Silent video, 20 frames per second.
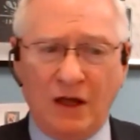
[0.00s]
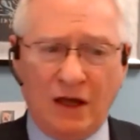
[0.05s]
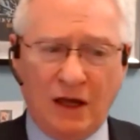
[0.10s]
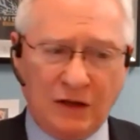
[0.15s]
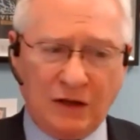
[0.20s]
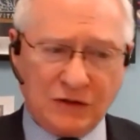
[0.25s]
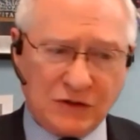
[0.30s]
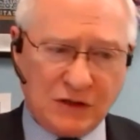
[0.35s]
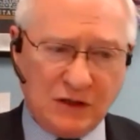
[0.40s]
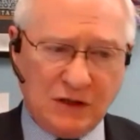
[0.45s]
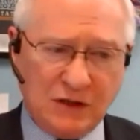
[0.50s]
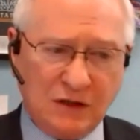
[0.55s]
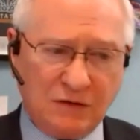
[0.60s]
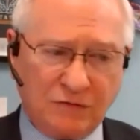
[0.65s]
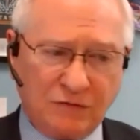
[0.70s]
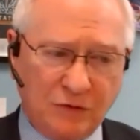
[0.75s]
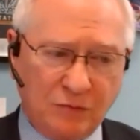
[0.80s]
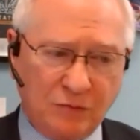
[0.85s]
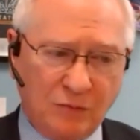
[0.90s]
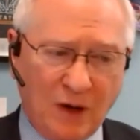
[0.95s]
and see
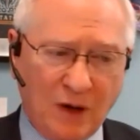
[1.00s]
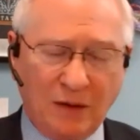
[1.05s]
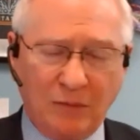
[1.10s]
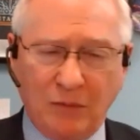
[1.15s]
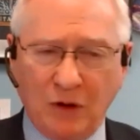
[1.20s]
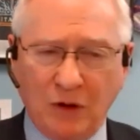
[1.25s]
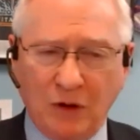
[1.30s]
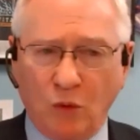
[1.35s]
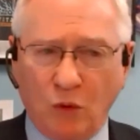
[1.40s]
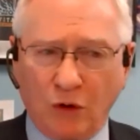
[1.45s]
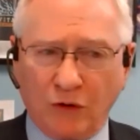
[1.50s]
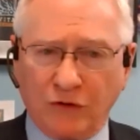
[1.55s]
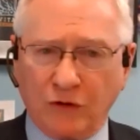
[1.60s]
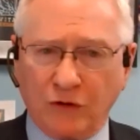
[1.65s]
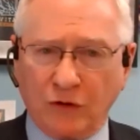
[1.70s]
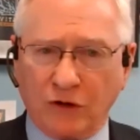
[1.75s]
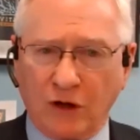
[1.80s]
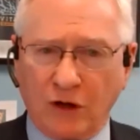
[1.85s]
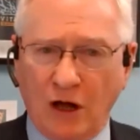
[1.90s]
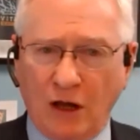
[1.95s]
if it might be worth
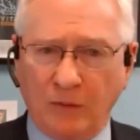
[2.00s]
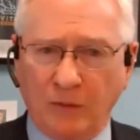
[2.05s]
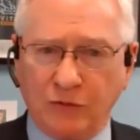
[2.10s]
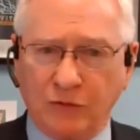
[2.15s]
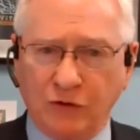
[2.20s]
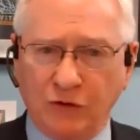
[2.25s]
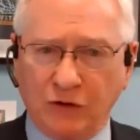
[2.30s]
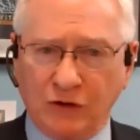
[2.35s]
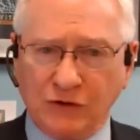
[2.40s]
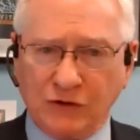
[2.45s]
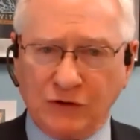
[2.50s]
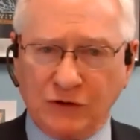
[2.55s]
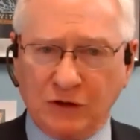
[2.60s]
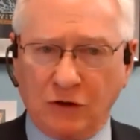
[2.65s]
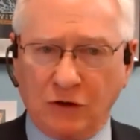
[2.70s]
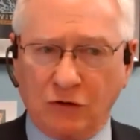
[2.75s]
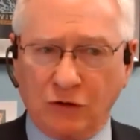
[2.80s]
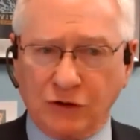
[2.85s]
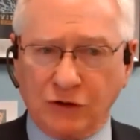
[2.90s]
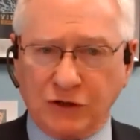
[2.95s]
your time to
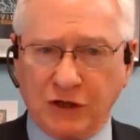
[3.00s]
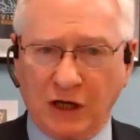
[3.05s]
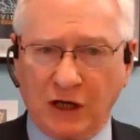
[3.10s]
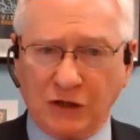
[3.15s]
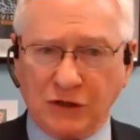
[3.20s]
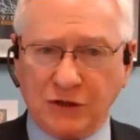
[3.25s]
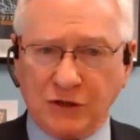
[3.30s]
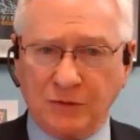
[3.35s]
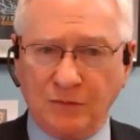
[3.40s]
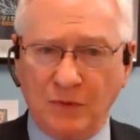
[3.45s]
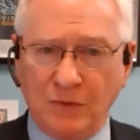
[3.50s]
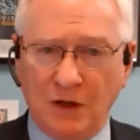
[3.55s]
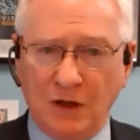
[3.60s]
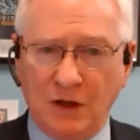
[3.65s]
consider a change.